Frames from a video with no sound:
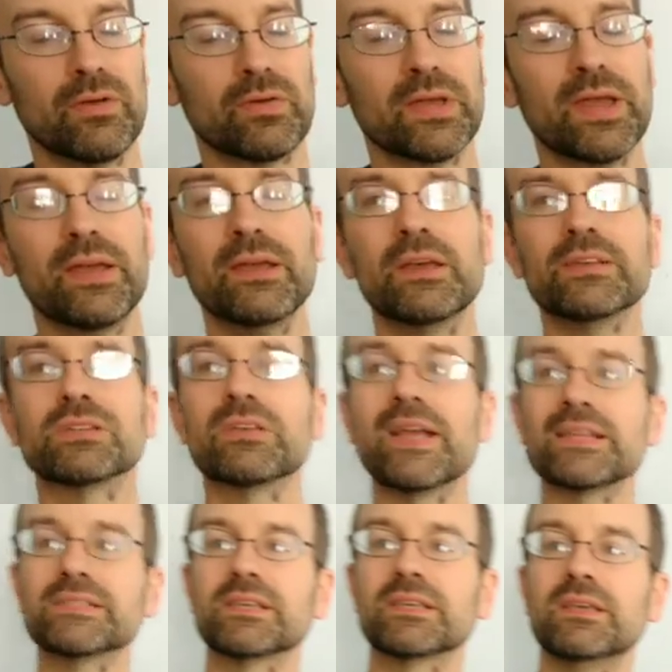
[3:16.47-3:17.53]
Okay, so
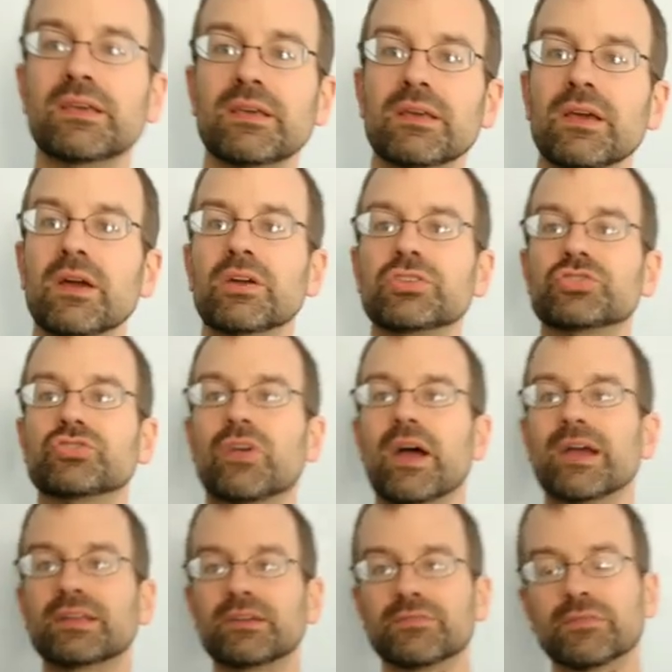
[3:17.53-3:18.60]
that's the key.
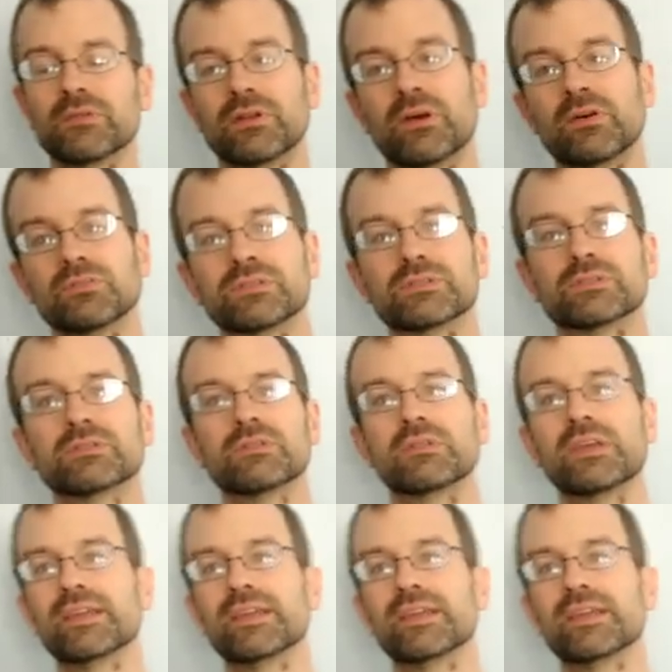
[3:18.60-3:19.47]
Try different notes.